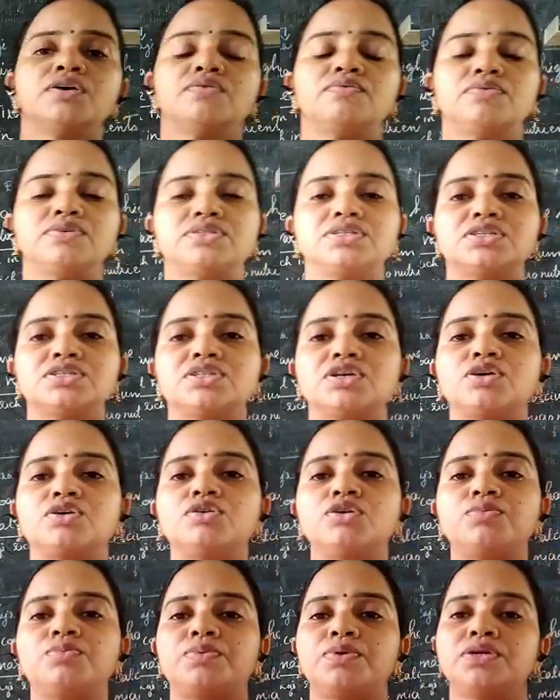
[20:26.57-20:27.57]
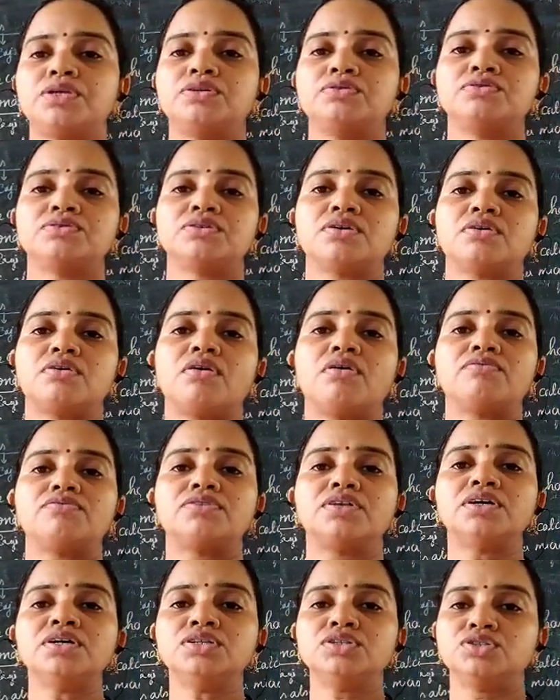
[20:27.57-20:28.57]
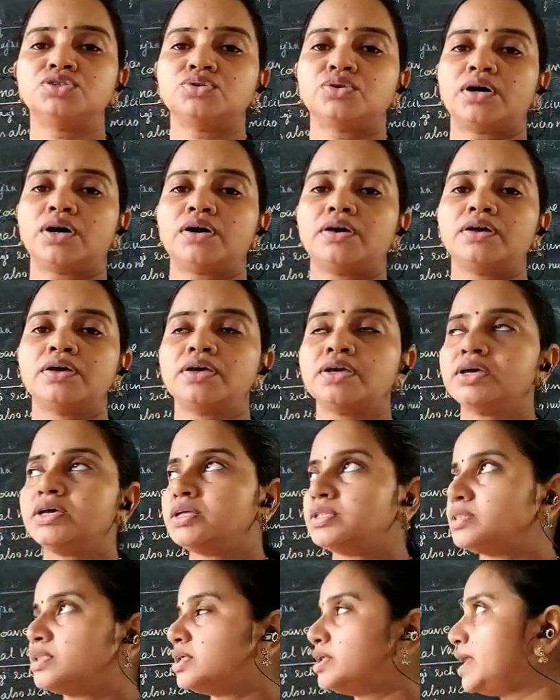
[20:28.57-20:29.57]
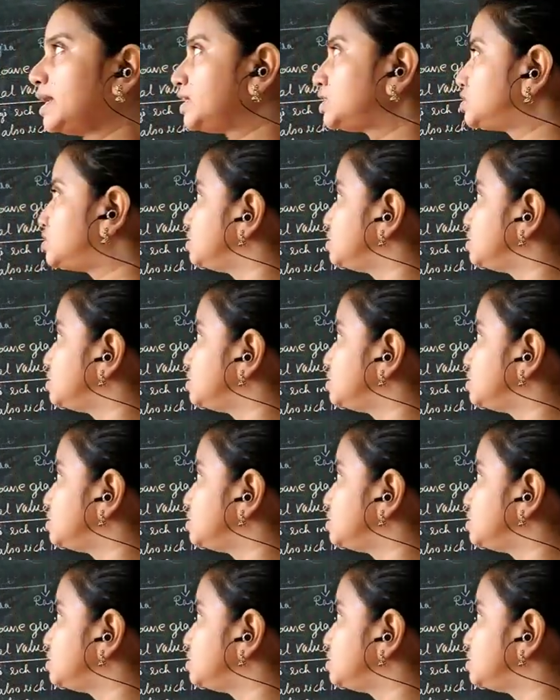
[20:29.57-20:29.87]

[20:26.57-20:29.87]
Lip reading: which is a good producer of the jowar. The next